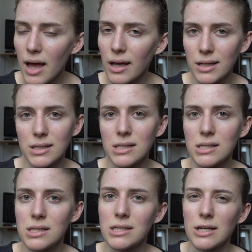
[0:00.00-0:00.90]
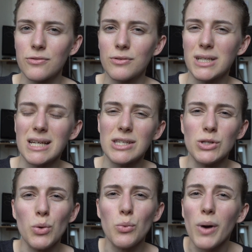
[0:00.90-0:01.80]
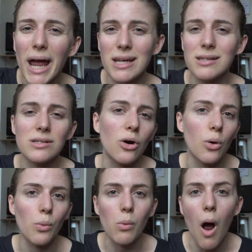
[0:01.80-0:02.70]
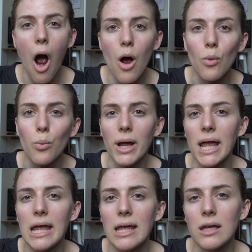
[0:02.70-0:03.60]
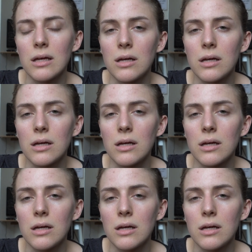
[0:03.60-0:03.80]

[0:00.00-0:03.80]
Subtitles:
and therefore there is no right or wrong way